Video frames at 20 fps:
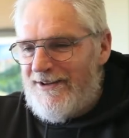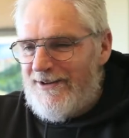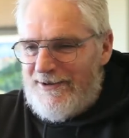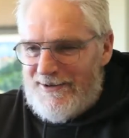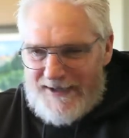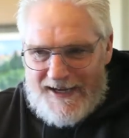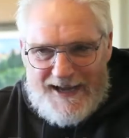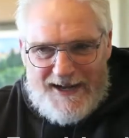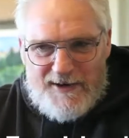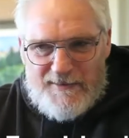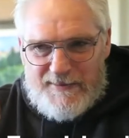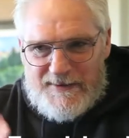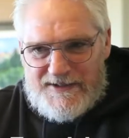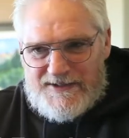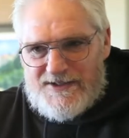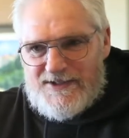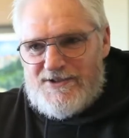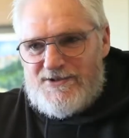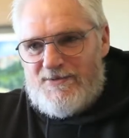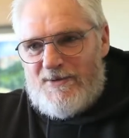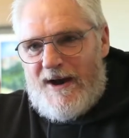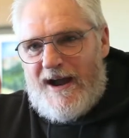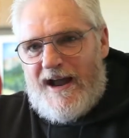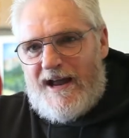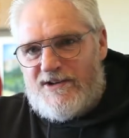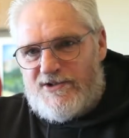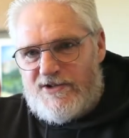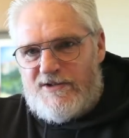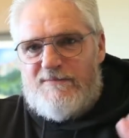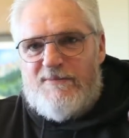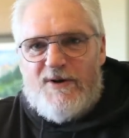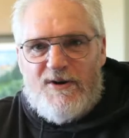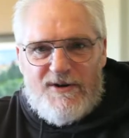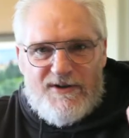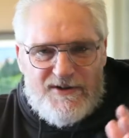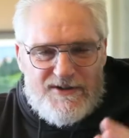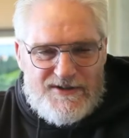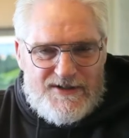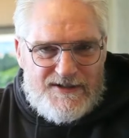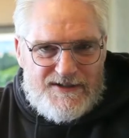Oedipus is rash, he
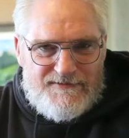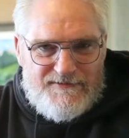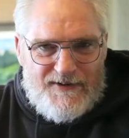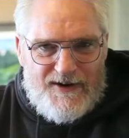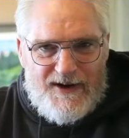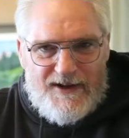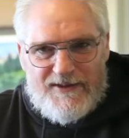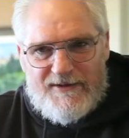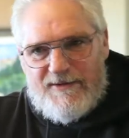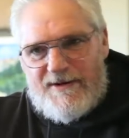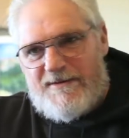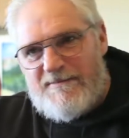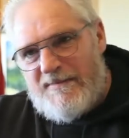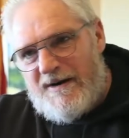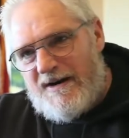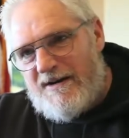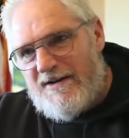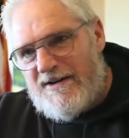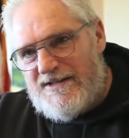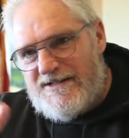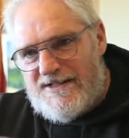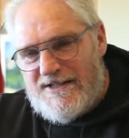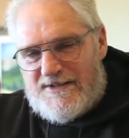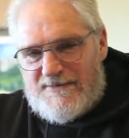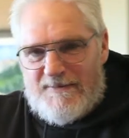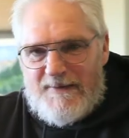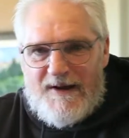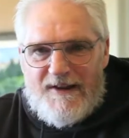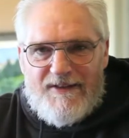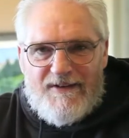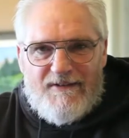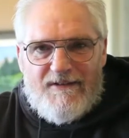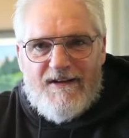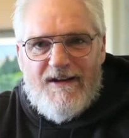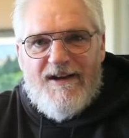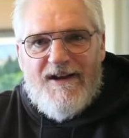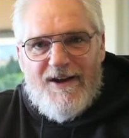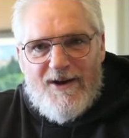murders his father, he marries his mother.